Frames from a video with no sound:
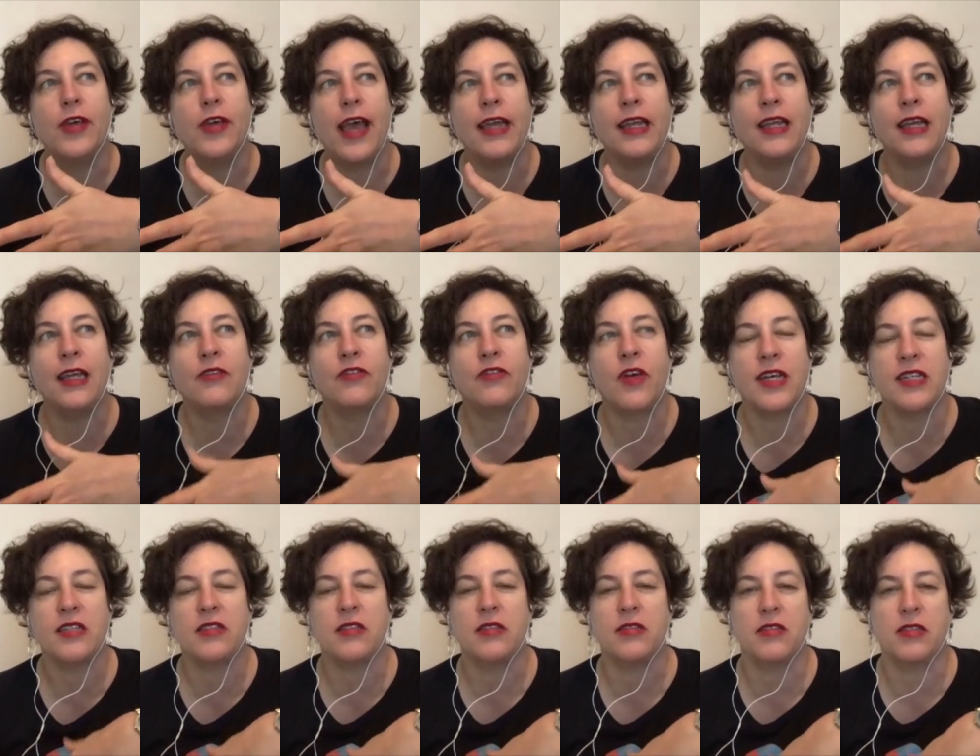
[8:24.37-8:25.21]
any
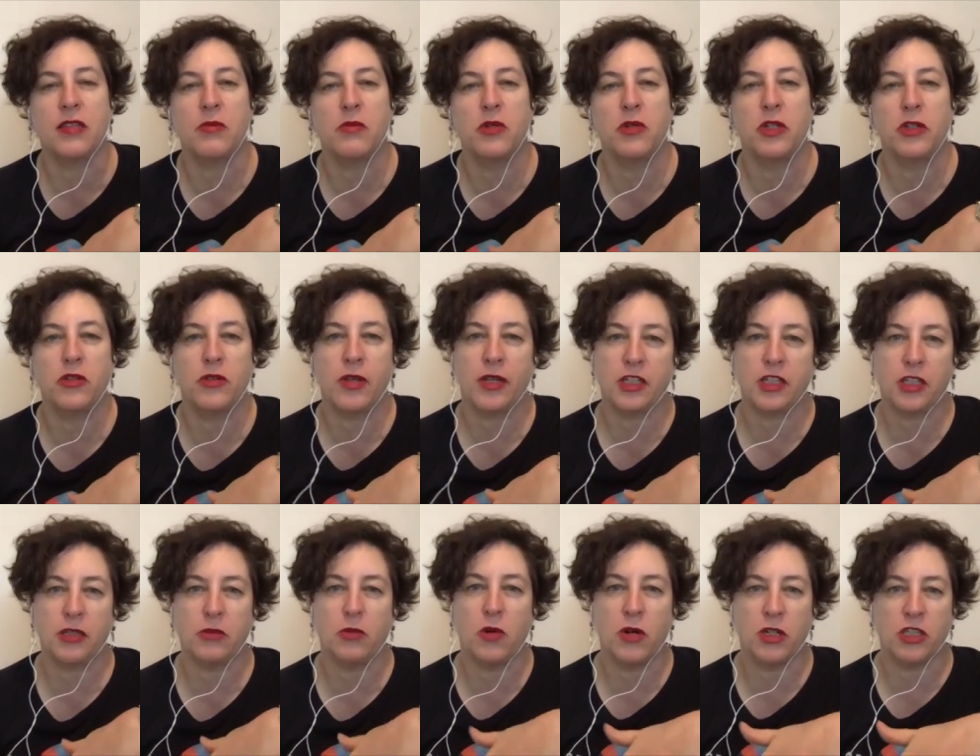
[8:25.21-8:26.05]
advice to someone who's
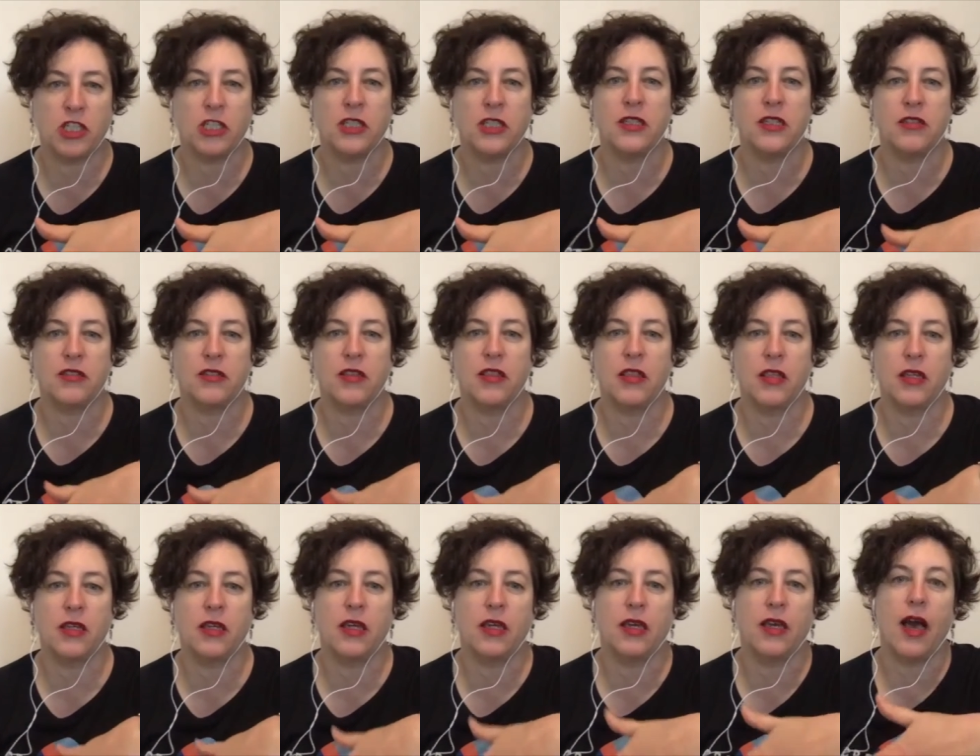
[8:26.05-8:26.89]
actually watching this and
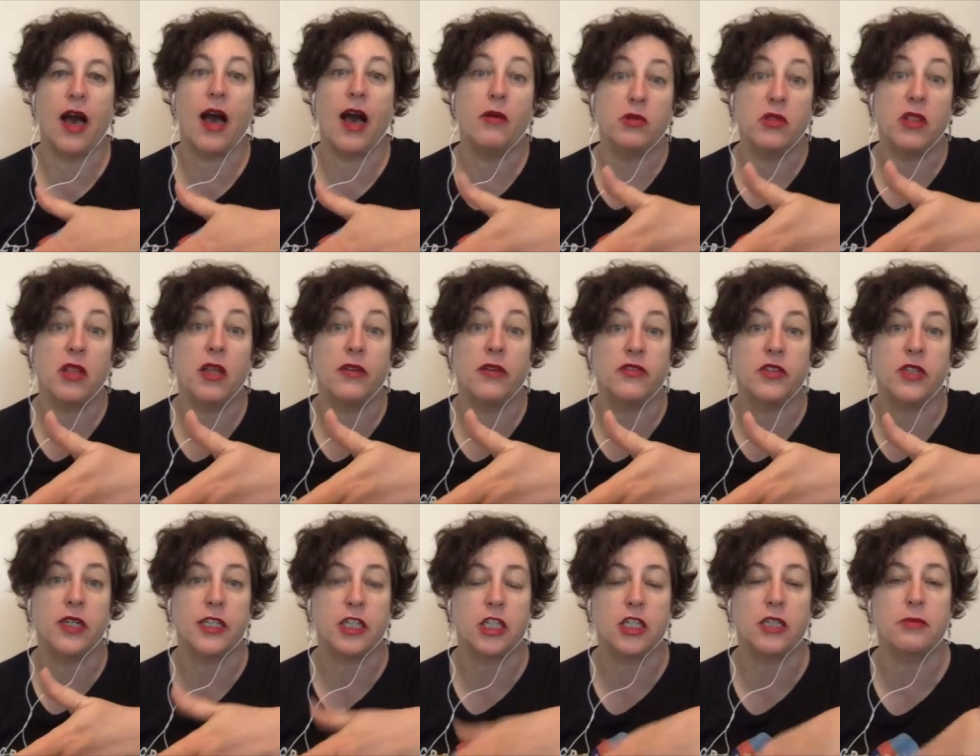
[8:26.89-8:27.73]
thinking, I would love to
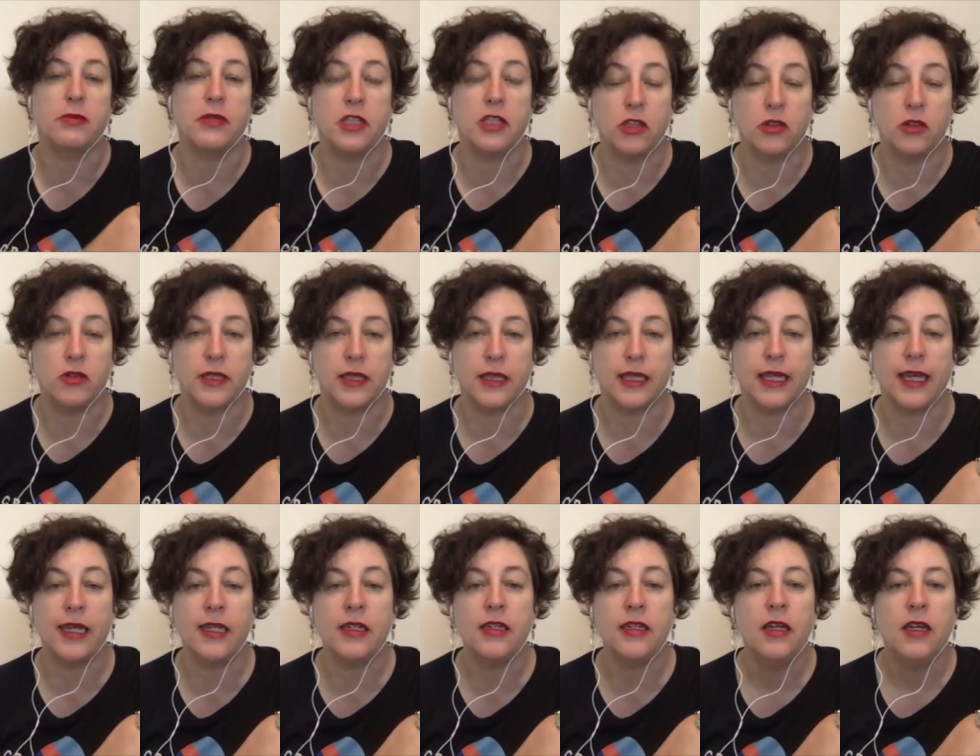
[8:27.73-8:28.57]
actually be doing
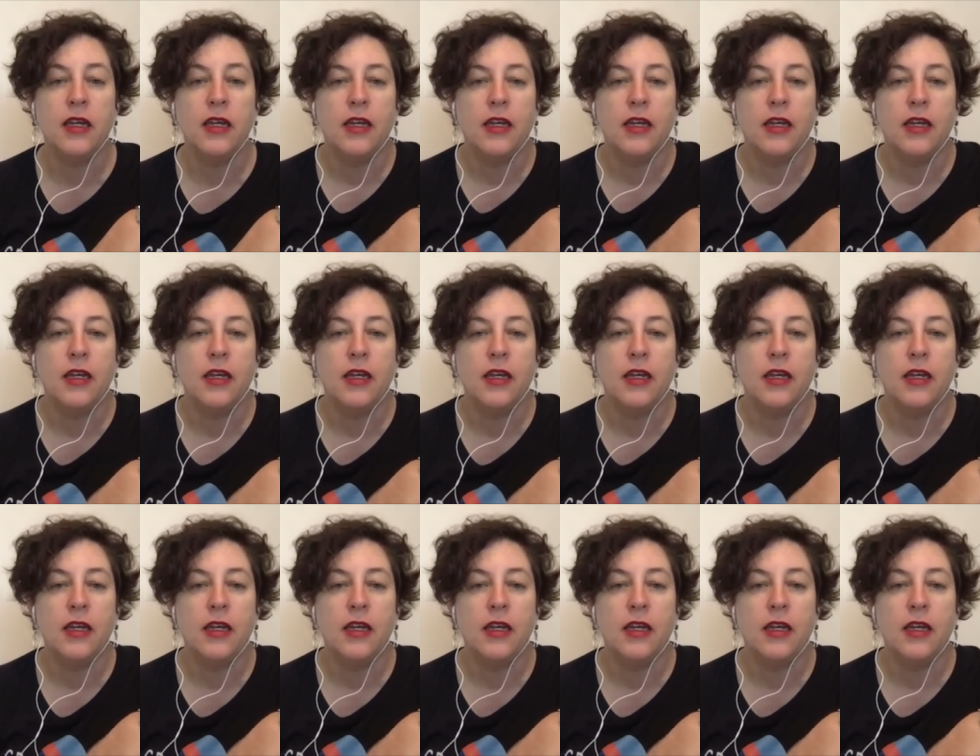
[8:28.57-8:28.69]
that,